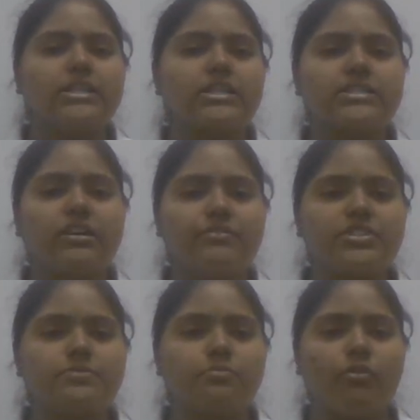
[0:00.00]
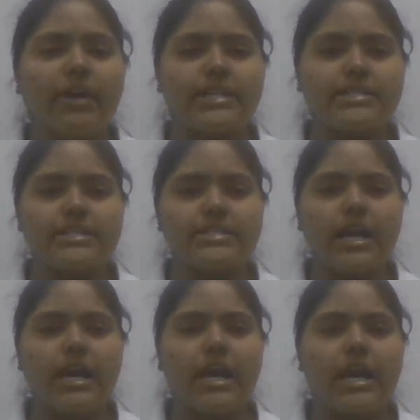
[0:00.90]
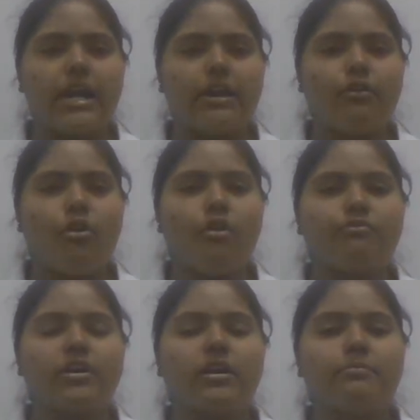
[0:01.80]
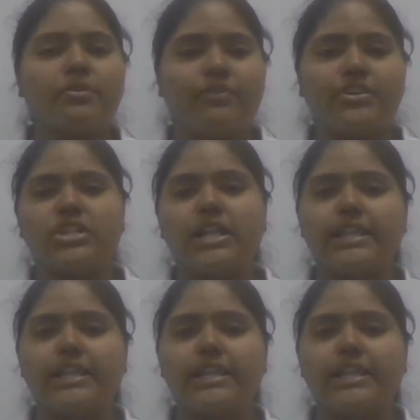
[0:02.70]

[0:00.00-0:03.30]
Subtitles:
the services provided are of a professional